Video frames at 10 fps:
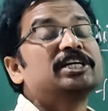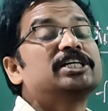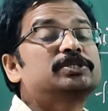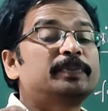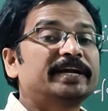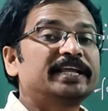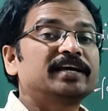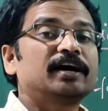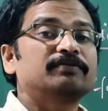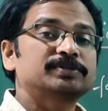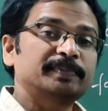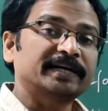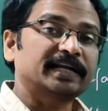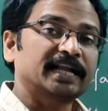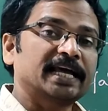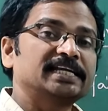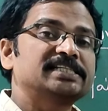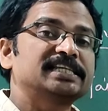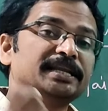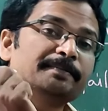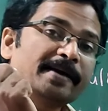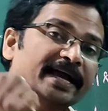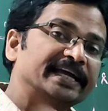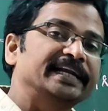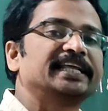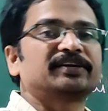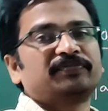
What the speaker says: Splitting of spectral lines in magnetic